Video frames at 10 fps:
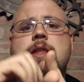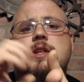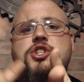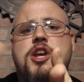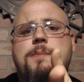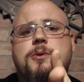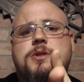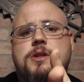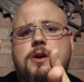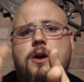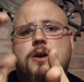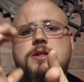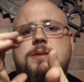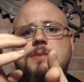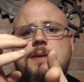The cheaper cigars
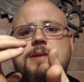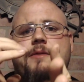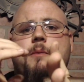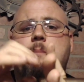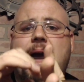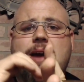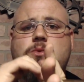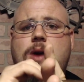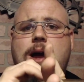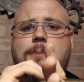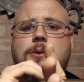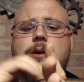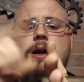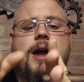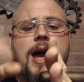sometimes have a bad
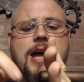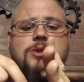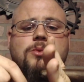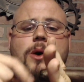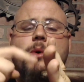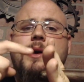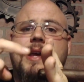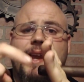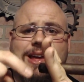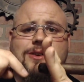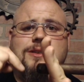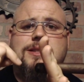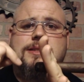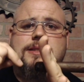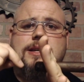wrapper and you won't get a good
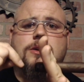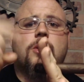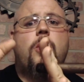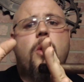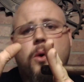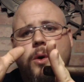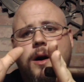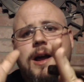seal. Or